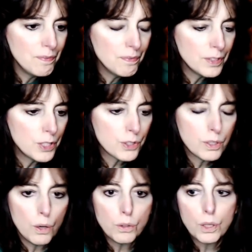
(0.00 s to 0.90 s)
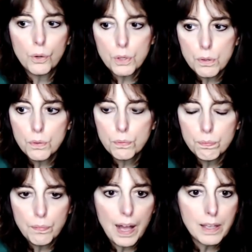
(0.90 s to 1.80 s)
Just go to
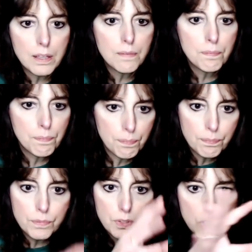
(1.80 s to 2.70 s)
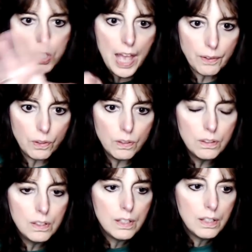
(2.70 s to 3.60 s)
my channel,
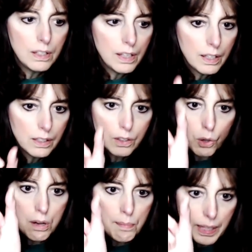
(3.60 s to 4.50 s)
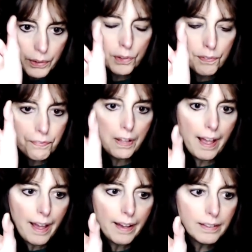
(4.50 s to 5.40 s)
go on my little
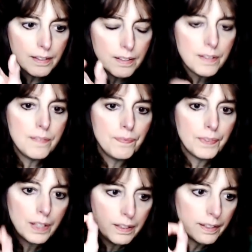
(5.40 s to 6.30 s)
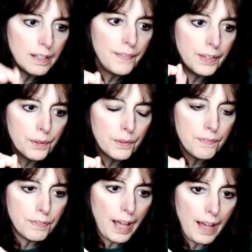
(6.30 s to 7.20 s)
flag, click on the little
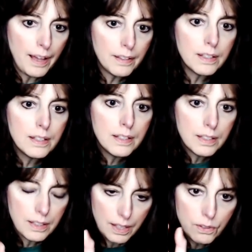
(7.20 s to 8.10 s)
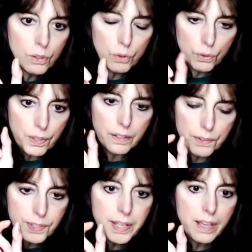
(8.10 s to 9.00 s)
flag, and it'll
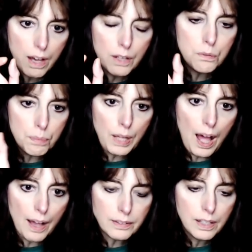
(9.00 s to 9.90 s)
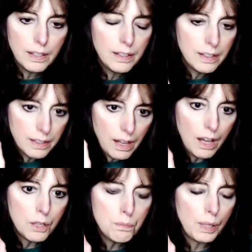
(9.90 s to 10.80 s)
say unblock.
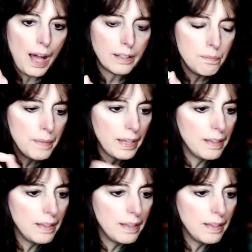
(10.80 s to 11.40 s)
Unblock me.